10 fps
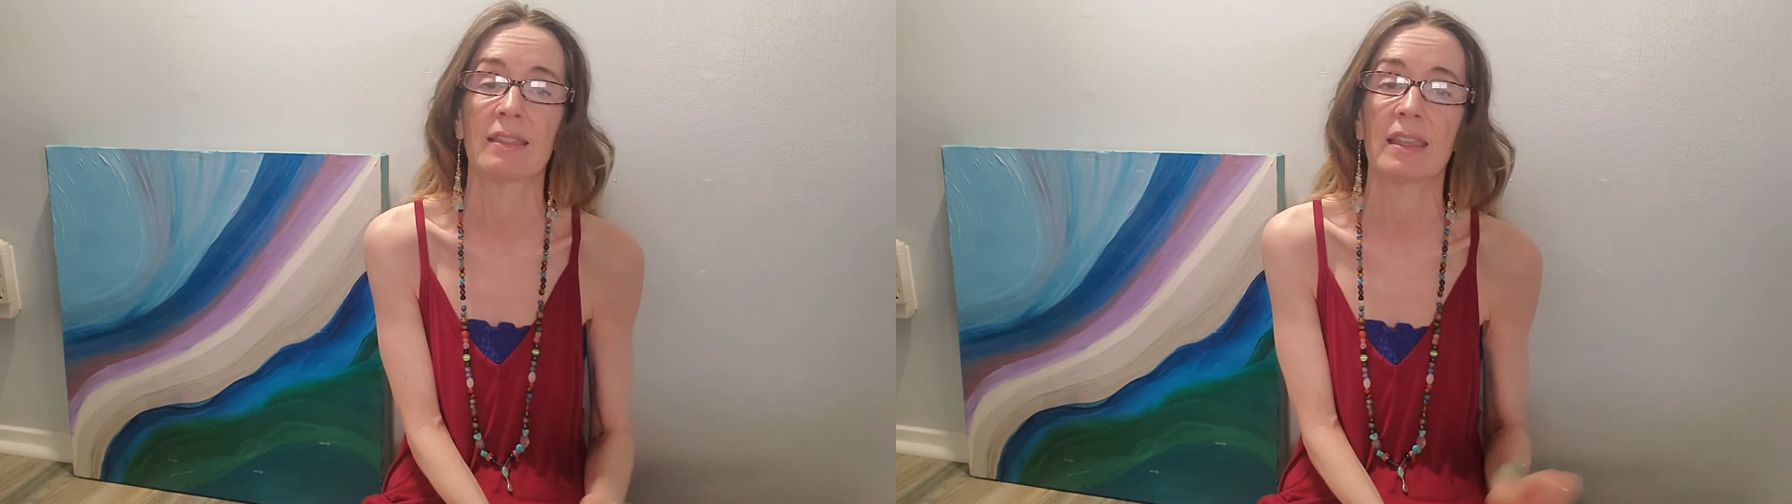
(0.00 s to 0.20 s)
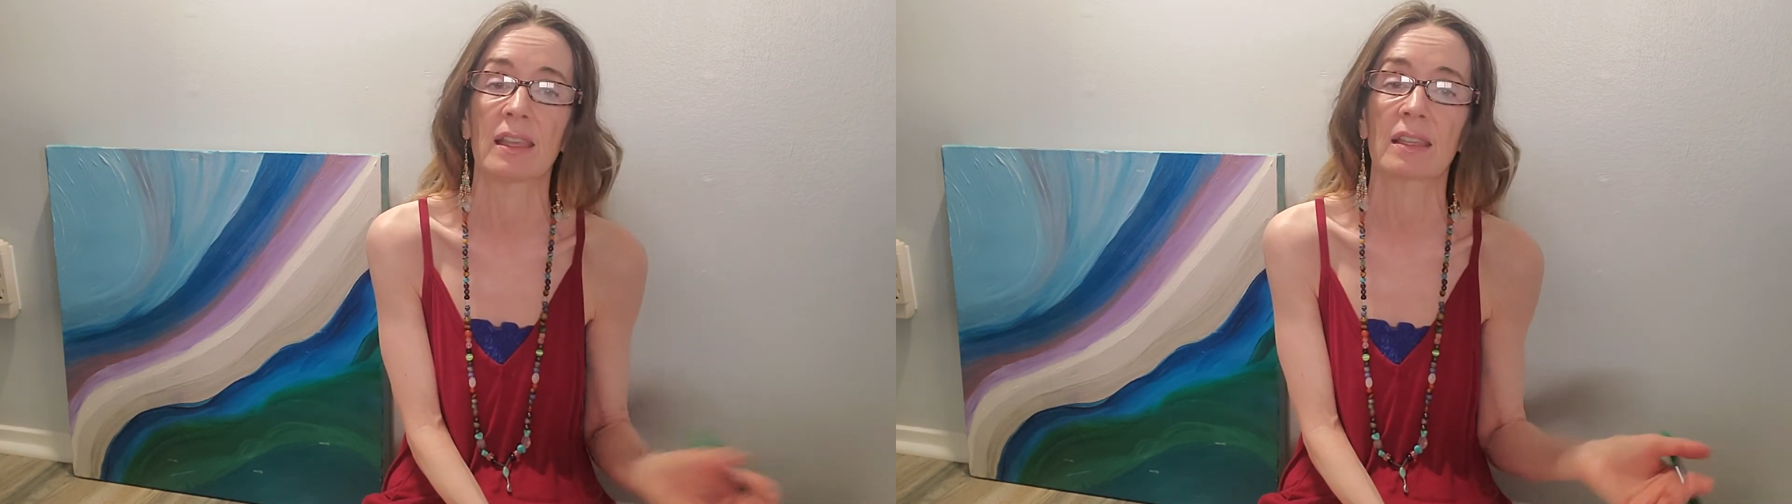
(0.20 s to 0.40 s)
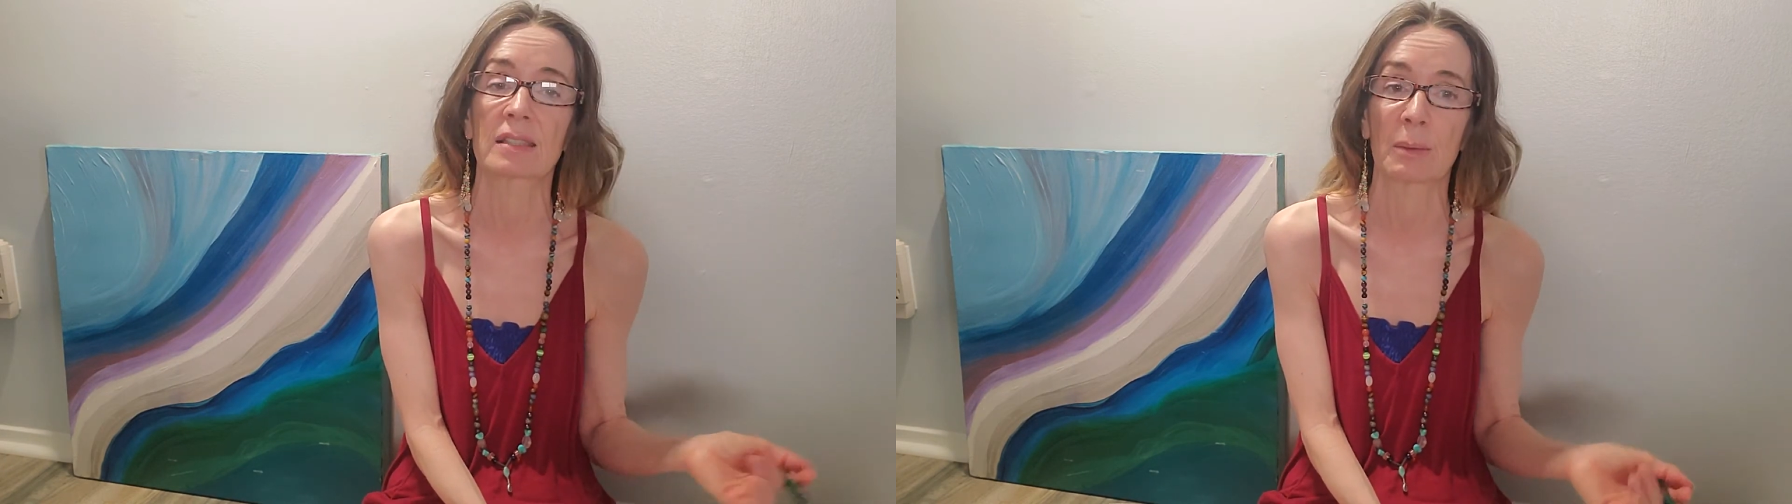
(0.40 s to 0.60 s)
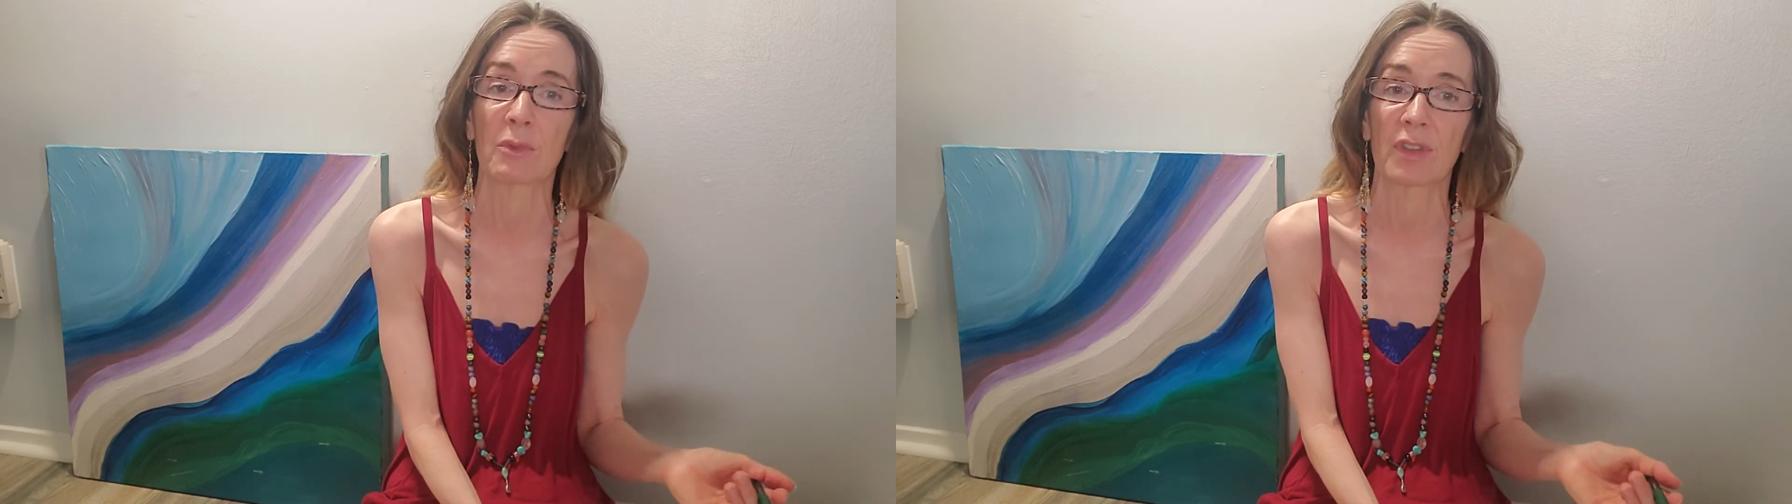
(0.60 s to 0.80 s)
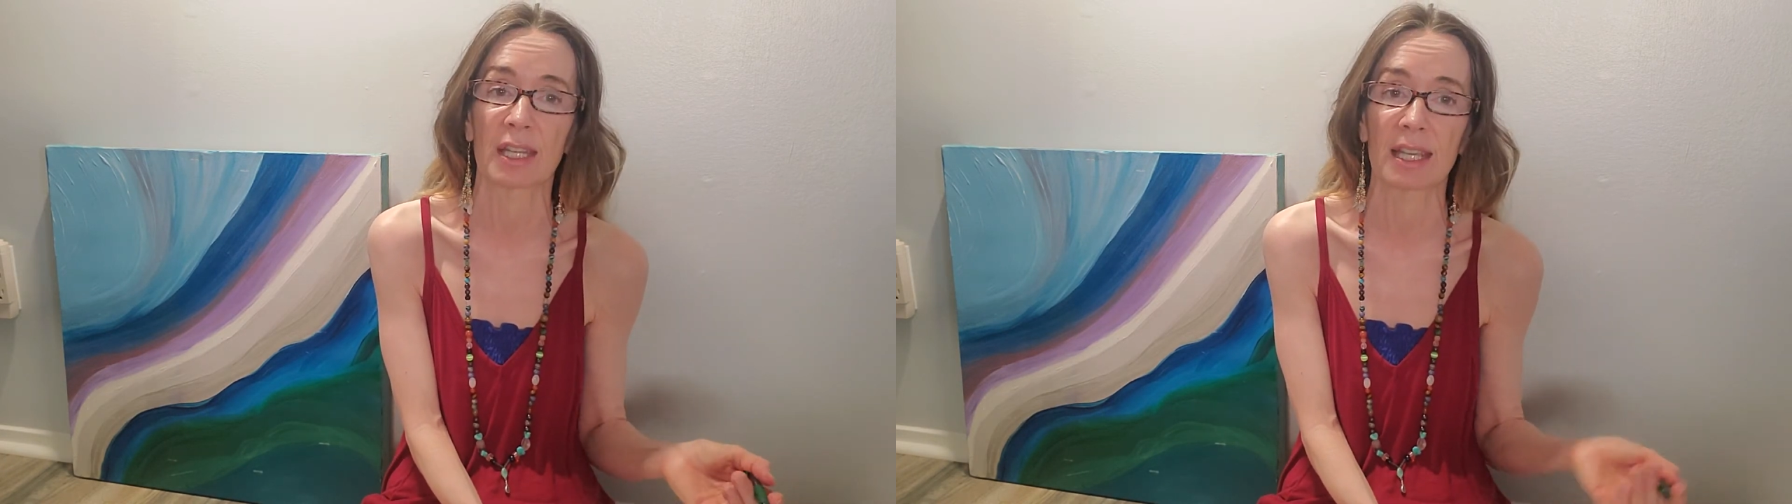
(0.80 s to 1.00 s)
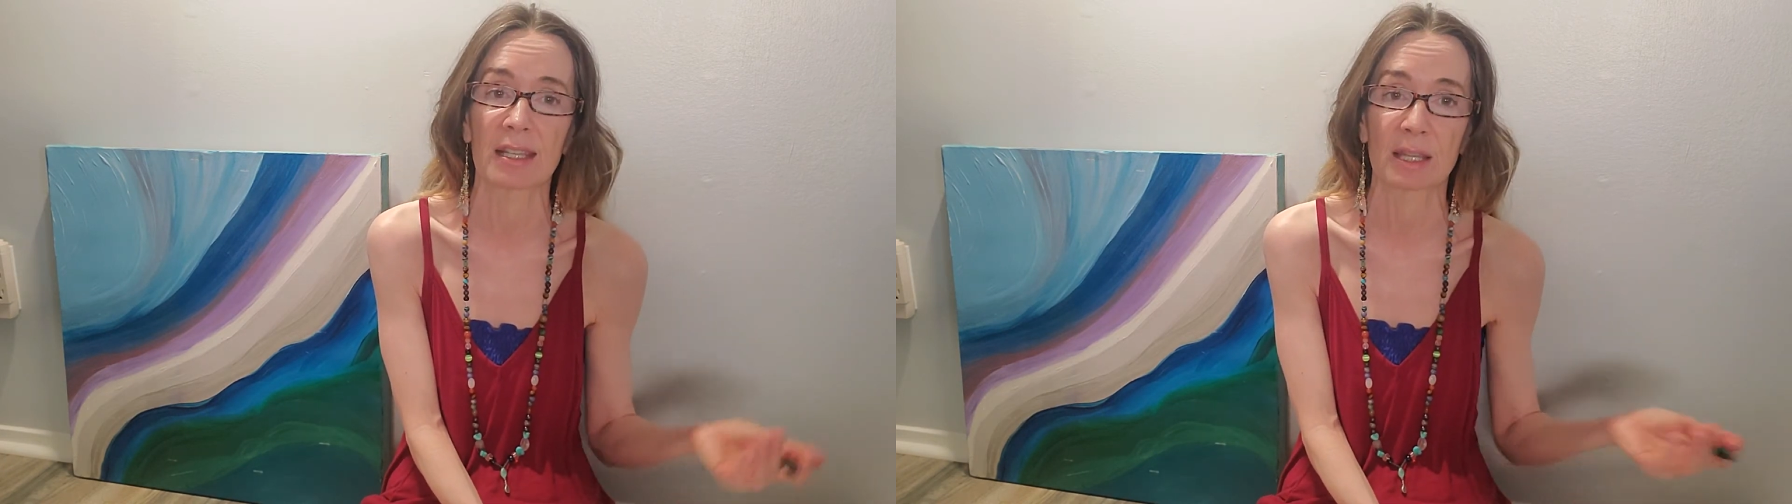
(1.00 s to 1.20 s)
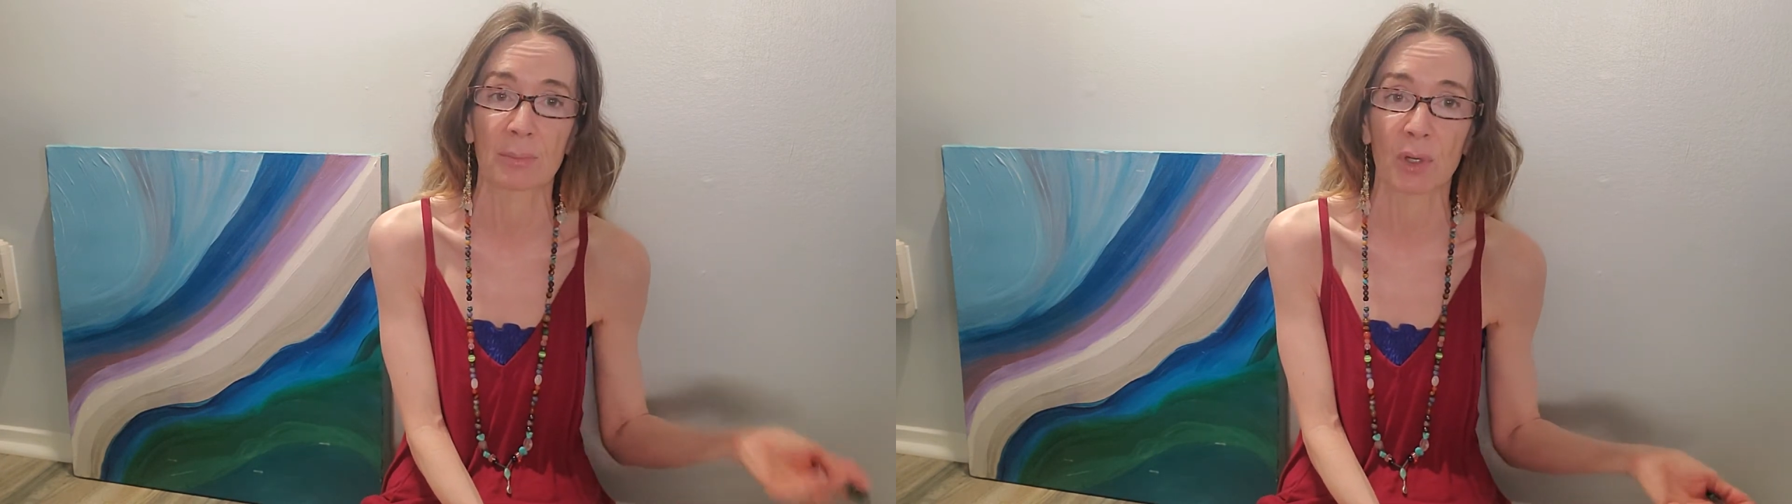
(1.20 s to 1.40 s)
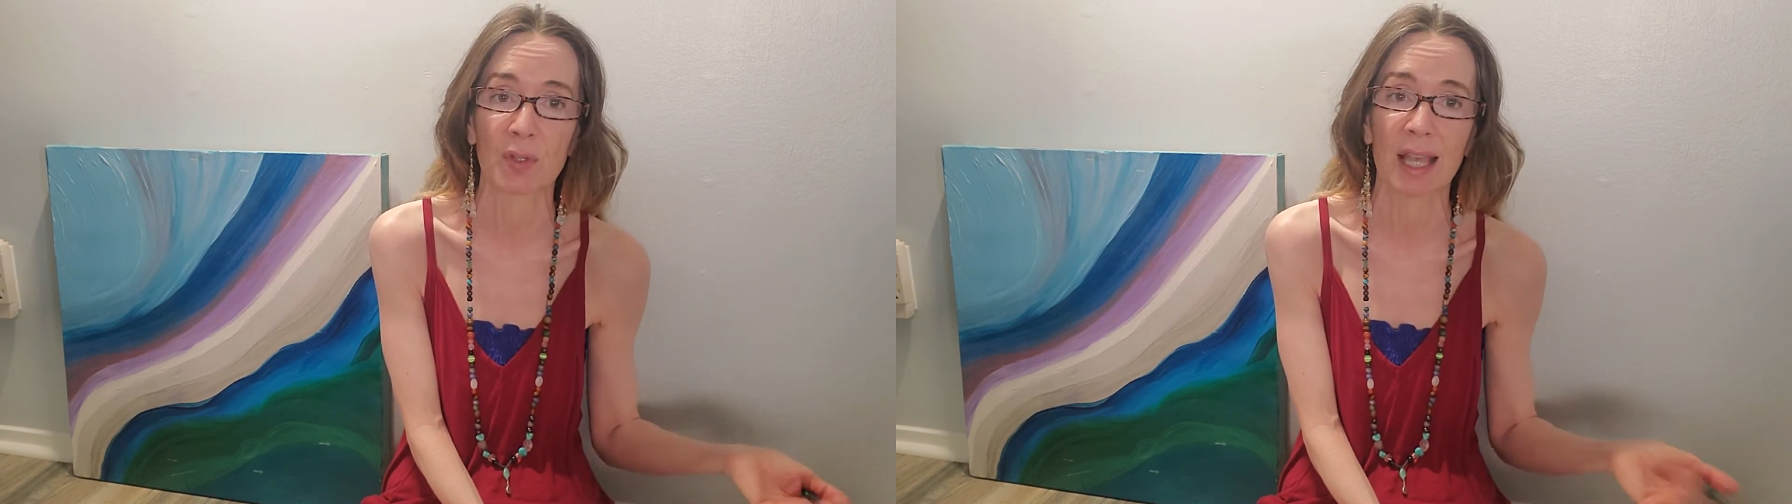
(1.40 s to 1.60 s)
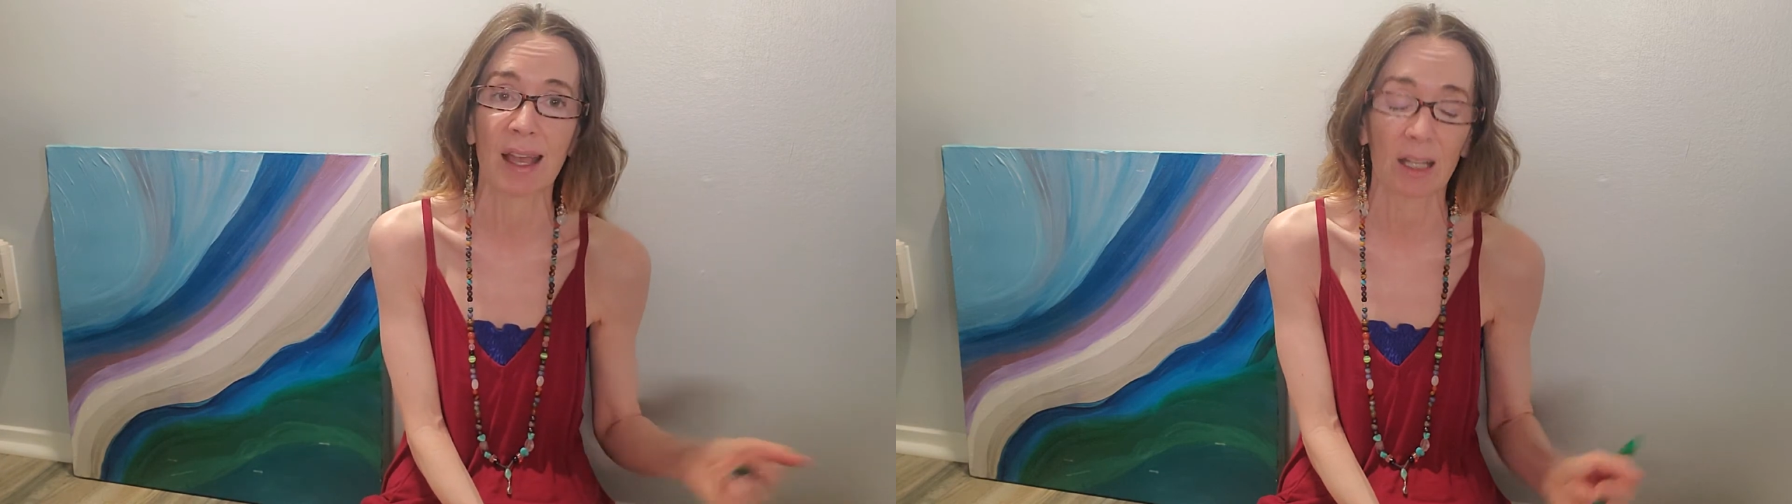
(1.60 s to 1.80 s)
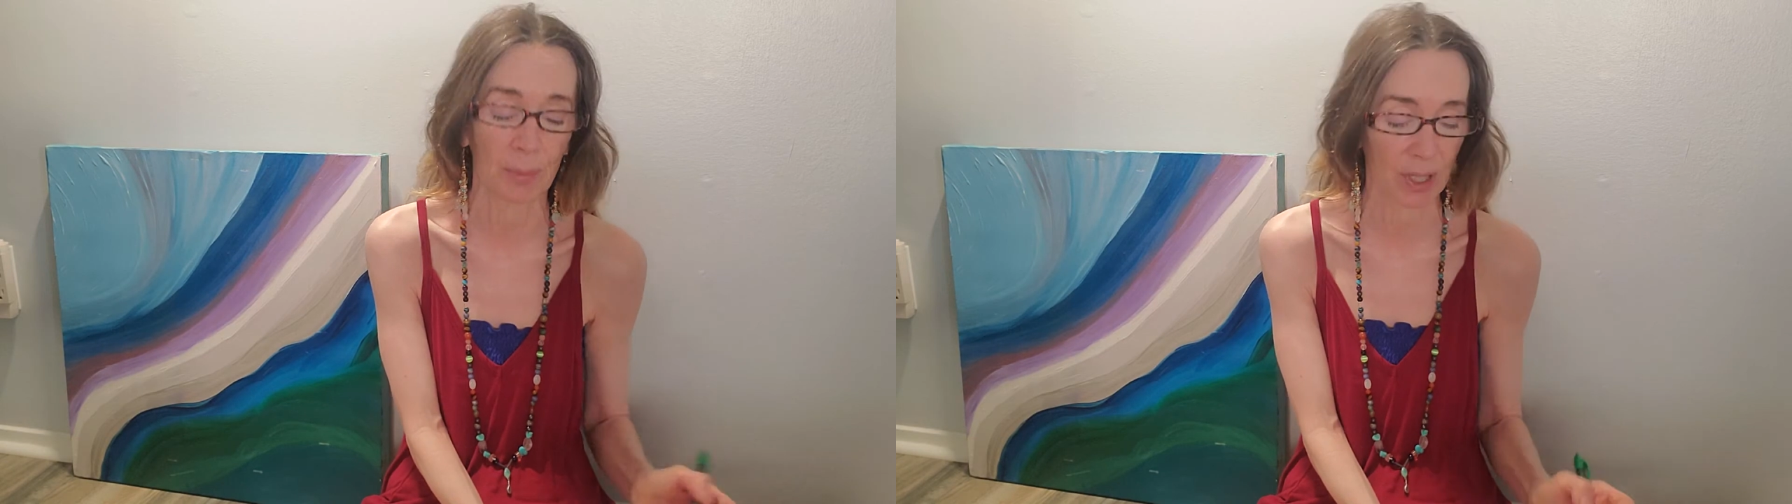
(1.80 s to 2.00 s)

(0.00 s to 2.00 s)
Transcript: I think some of it is the Prozac,